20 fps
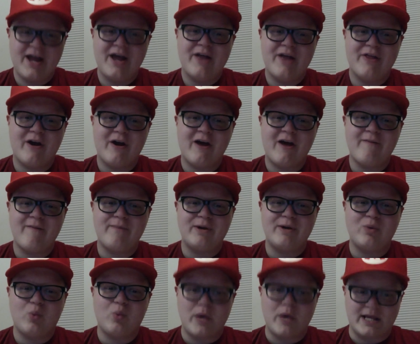There have
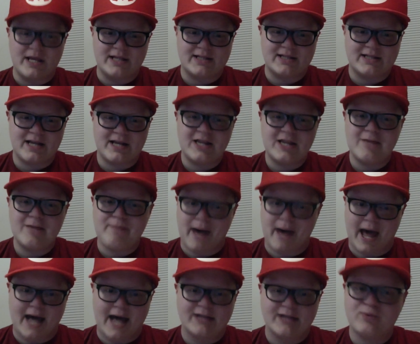been weeks in the
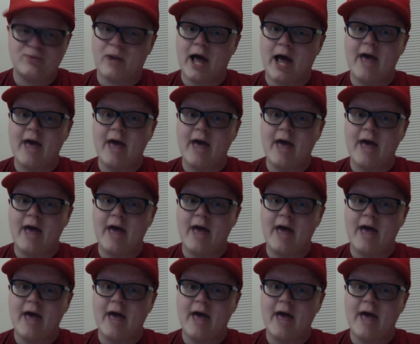past when I